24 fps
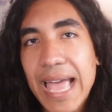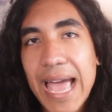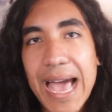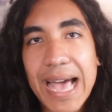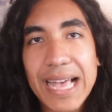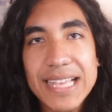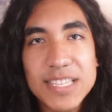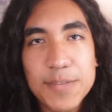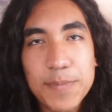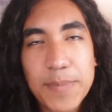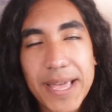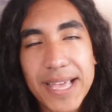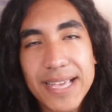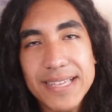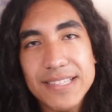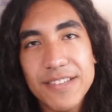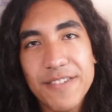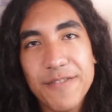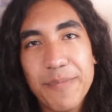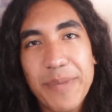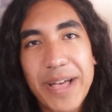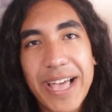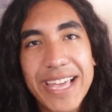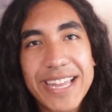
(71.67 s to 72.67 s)
aspects
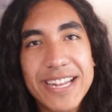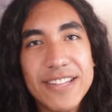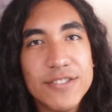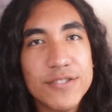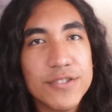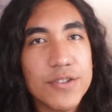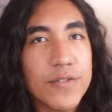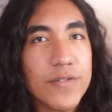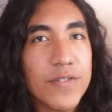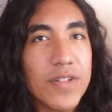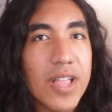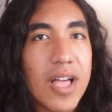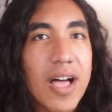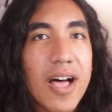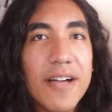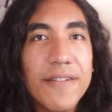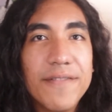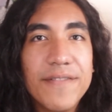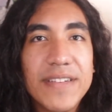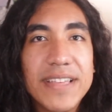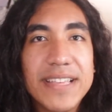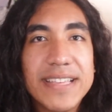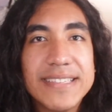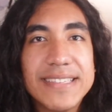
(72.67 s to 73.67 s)
of Biden's Oval
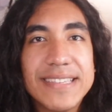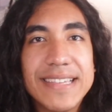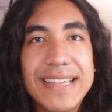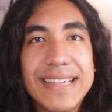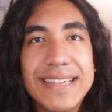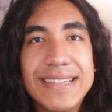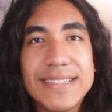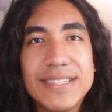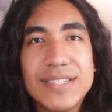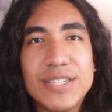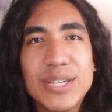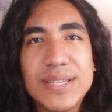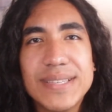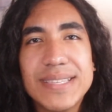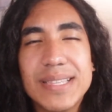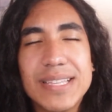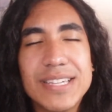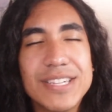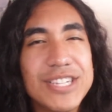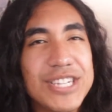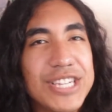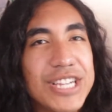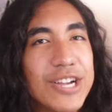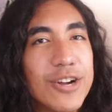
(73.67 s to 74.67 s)
Office is just
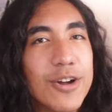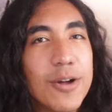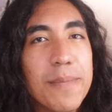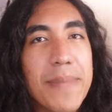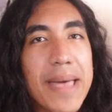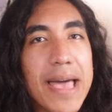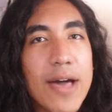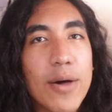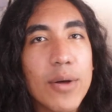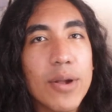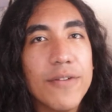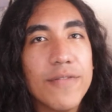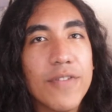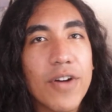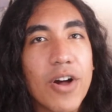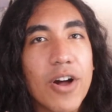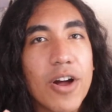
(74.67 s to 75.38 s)
the sheer amount of